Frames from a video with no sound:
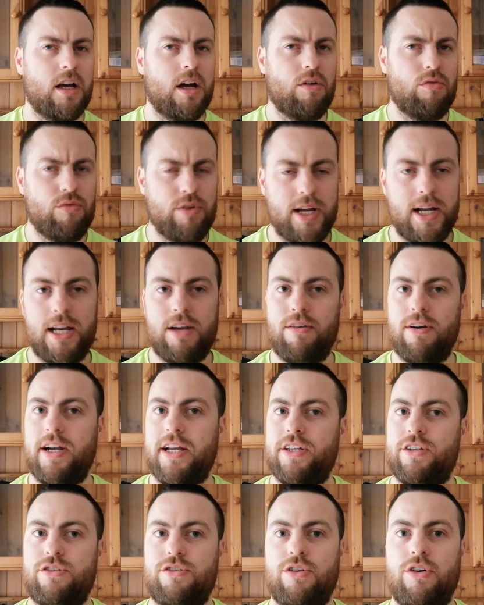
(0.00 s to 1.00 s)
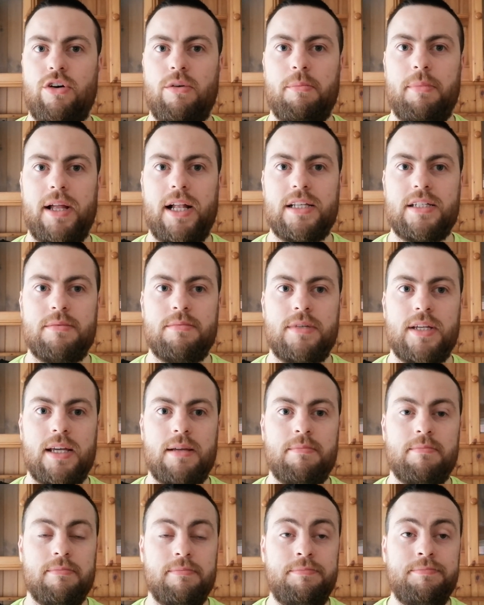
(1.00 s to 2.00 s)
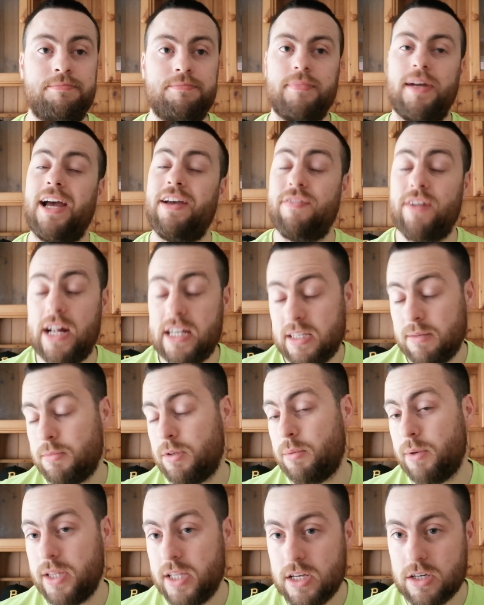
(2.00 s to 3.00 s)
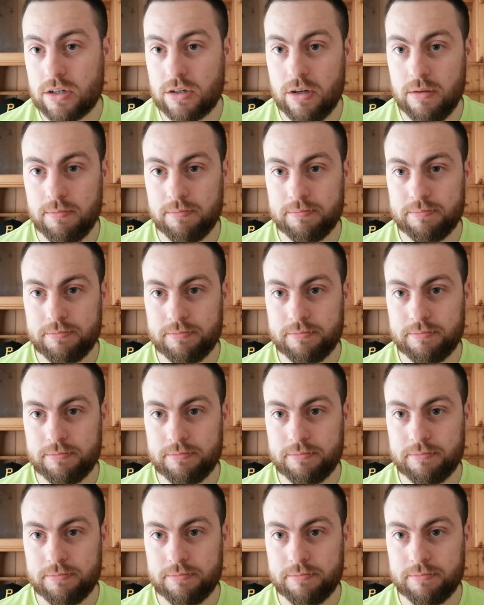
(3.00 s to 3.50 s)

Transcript: A really, really strong Belgium team. I fancy them to win this group.